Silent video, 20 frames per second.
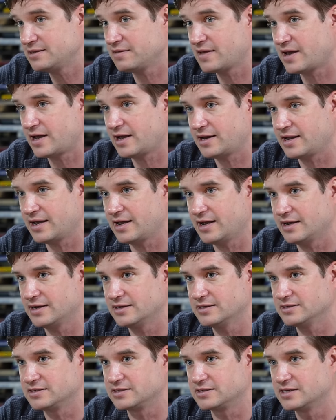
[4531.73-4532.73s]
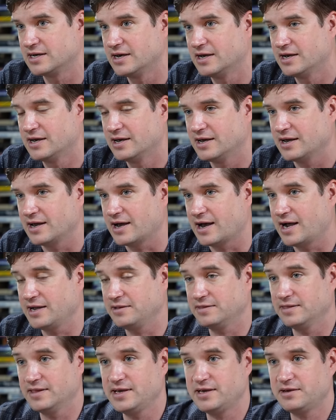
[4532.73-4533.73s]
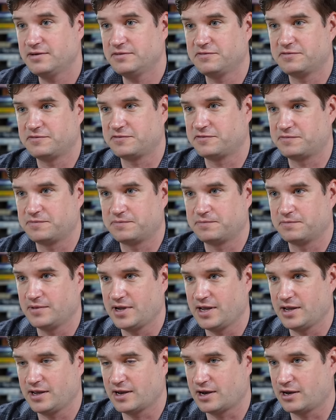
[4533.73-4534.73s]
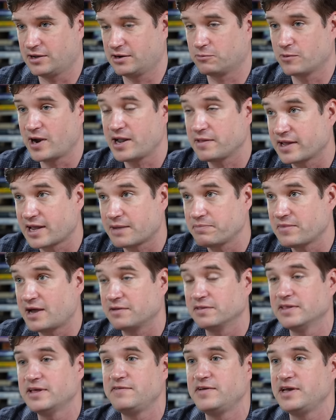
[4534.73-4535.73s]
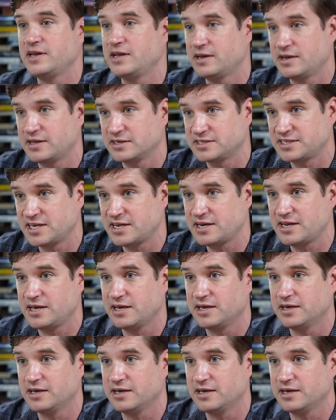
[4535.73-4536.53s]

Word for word: that as i live on a ranch like i'm not living in to, the city